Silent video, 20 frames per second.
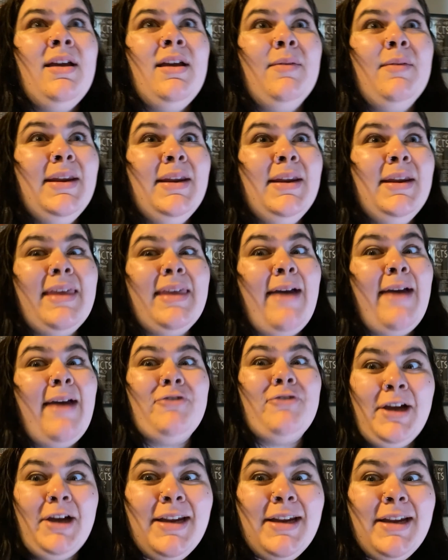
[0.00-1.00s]
Immediately
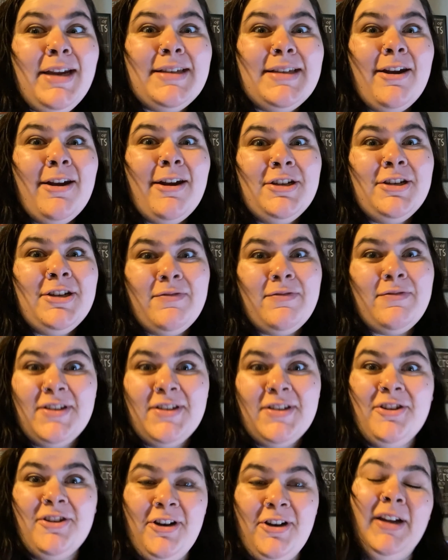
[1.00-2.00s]
after I got to Saturday shift, I
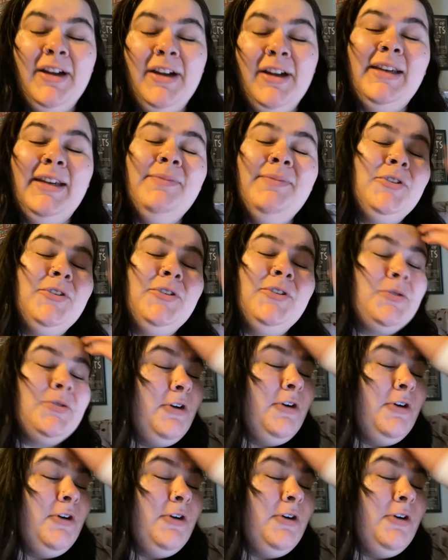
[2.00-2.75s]
started yawning, which was